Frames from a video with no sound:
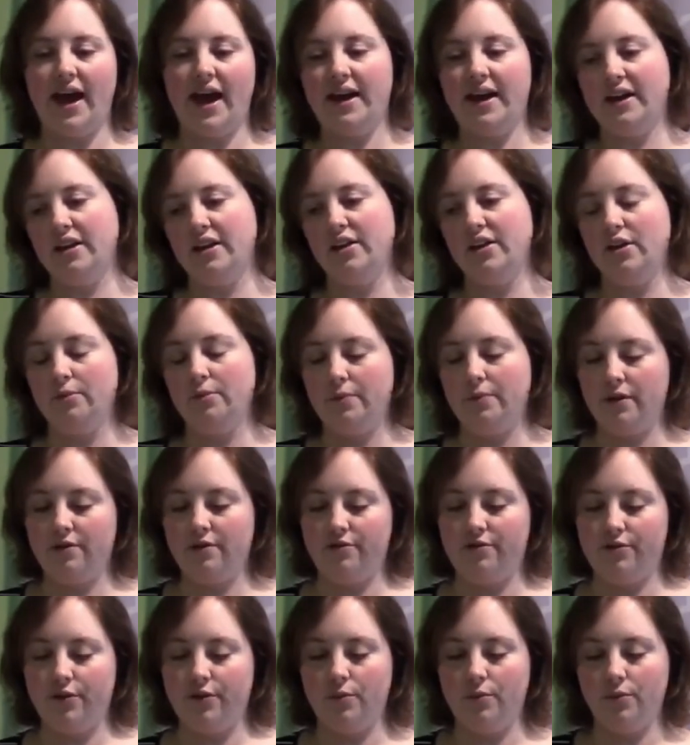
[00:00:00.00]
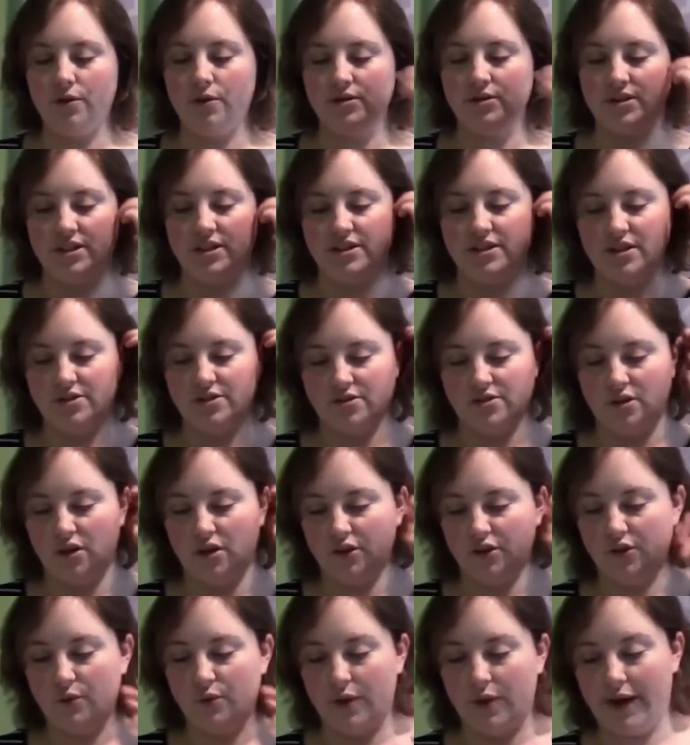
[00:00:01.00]
adding a few more details
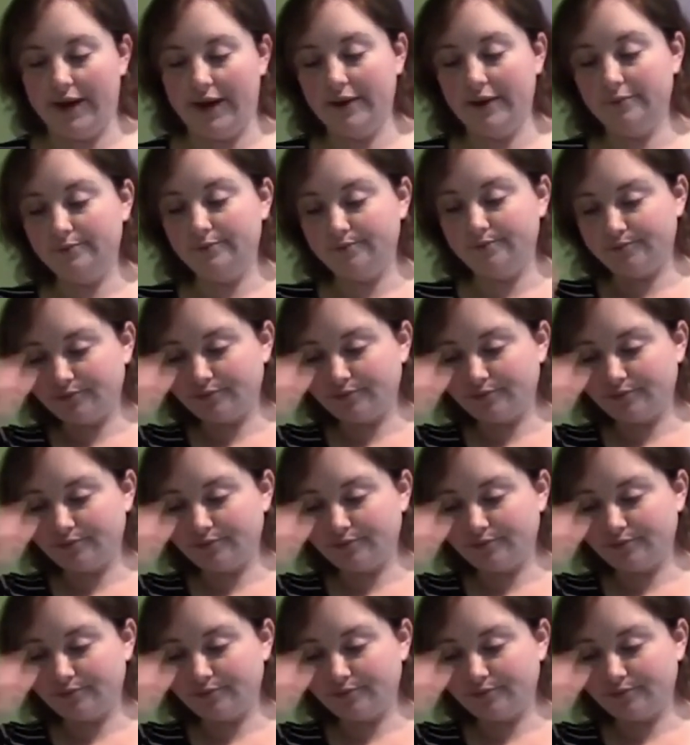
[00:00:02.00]
along the way.